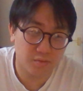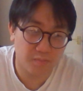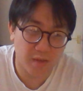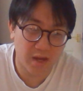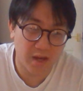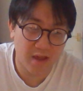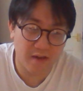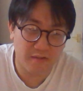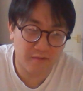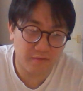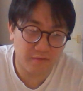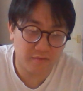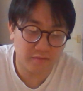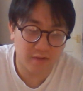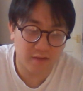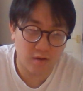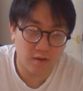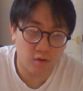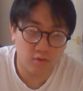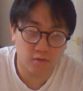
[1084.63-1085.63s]
PDF,
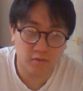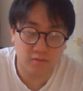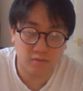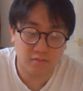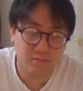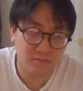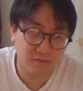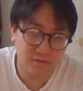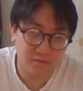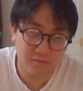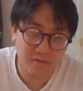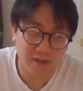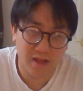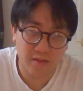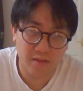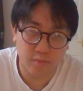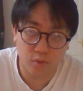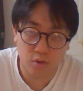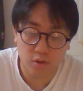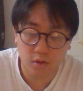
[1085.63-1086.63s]
download. You get
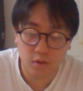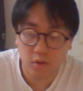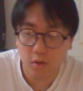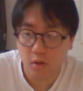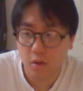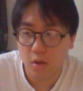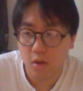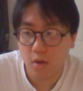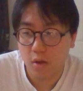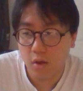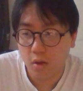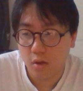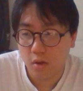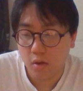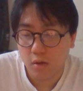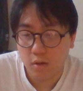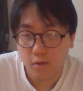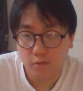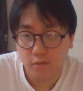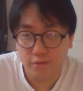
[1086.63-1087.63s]
a
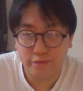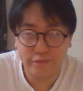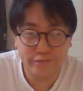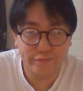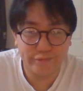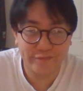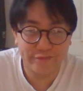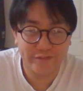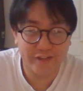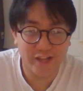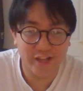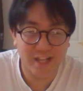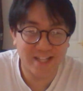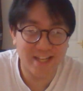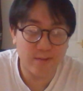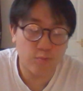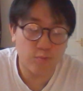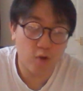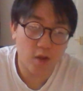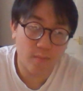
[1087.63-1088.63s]
book.
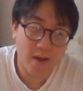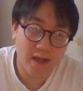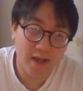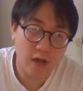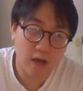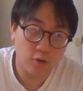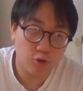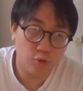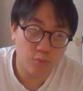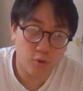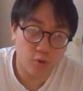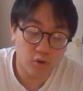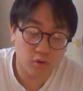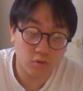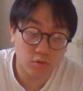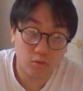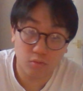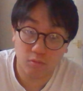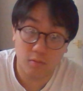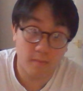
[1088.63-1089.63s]
Deep Work by Cal
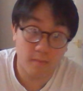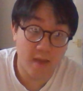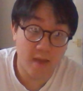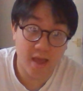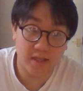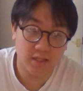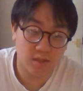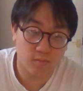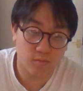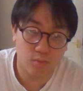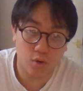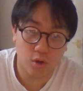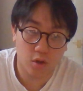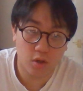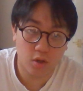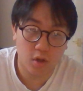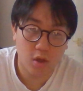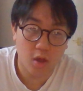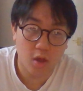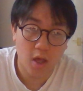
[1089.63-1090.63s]
Newport, amazing book
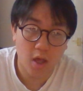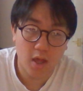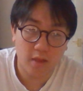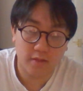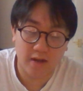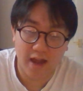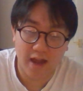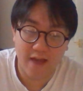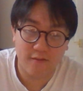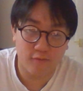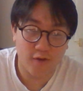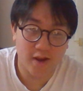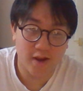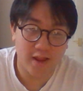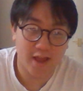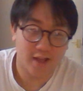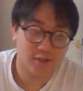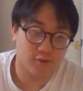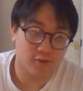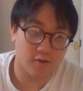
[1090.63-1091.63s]
that I haven't read
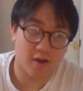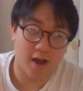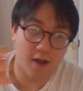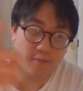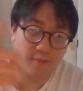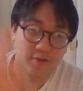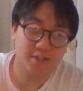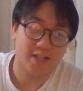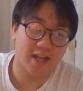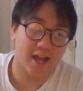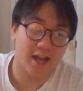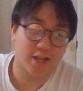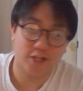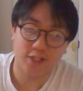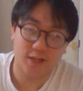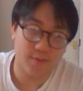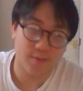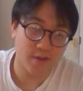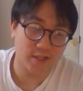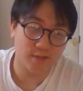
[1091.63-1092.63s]
yet. So I'm just saying, I just
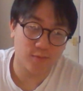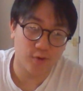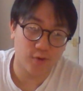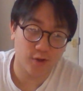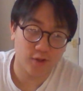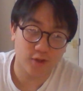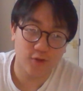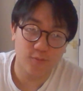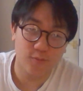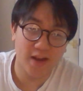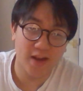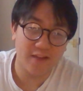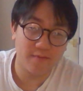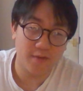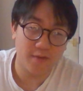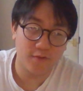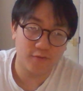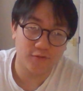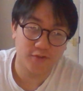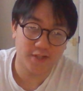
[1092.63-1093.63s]
said amazing book. You believe
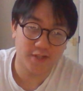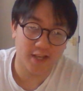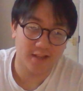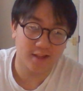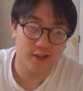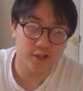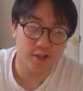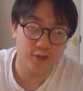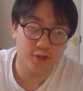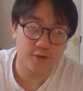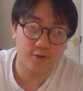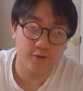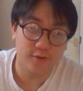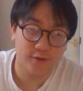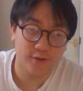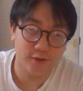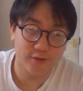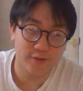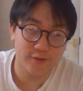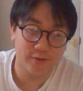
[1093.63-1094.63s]
me for a second, didn't you?
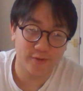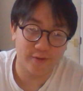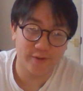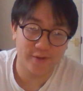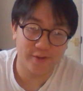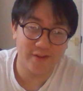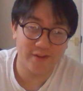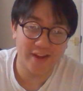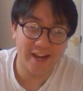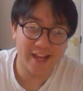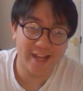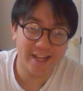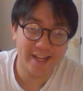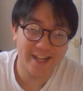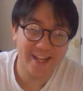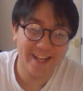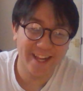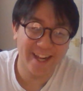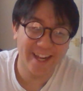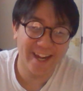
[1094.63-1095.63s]
You
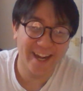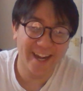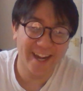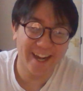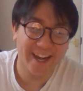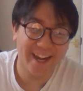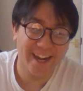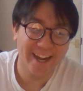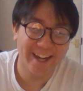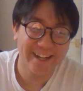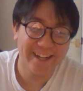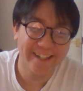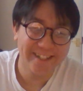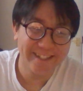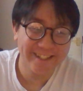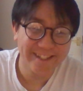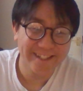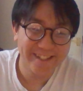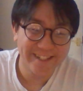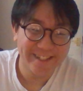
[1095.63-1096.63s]
idiot.
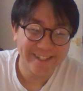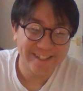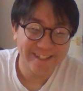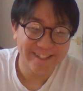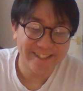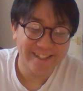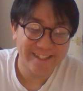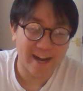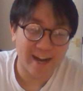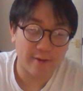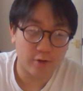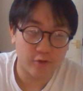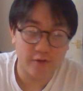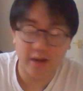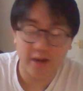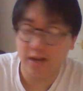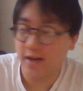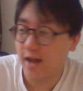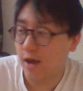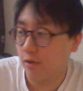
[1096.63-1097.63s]
I want to
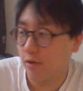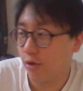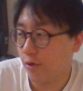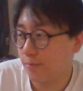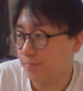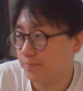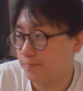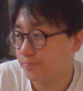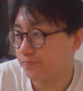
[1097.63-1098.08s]
read it now though.